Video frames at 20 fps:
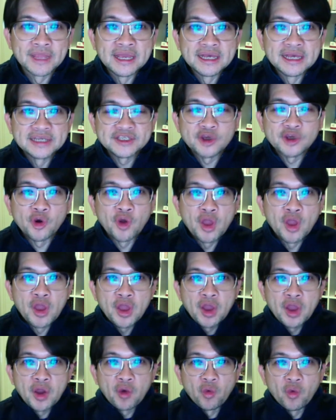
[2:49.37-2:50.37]
So
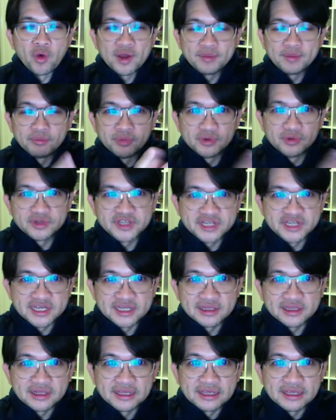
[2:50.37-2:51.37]
one
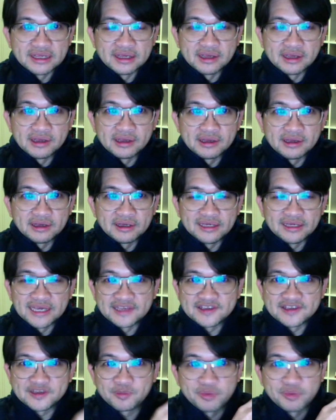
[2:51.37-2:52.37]
bullshit
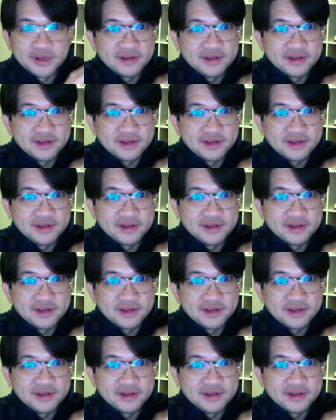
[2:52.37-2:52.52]
gets spread